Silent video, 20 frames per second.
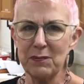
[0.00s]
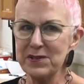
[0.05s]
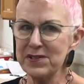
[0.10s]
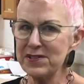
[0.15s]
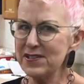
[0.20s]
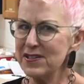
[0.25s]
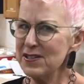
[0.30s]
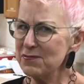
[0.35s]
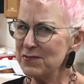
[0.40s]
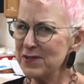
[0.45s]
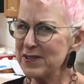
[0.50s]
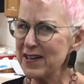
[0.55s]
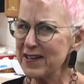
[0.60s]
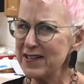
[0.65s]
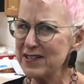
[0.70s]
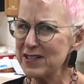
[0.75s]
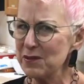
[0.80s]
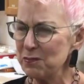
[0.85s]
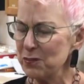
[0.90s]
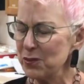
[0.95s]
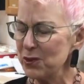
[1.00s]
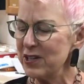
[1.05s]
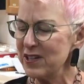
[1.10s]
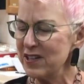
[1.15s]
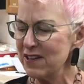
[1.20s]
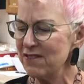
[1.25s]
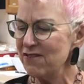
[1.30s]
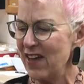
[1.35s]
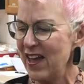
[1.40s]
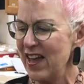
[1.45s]
it seems like it's a pretty
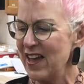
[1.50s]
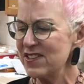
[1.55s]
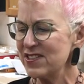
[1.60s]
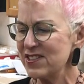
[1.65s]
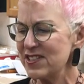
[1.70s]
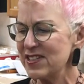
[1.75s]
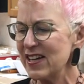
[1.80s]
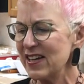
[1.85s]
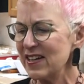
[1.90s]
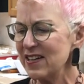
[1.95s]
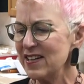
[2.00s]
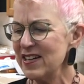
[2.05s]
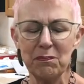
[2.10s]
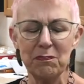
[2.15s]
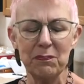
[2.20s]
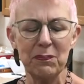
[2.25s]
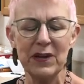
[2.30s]
advanced technique,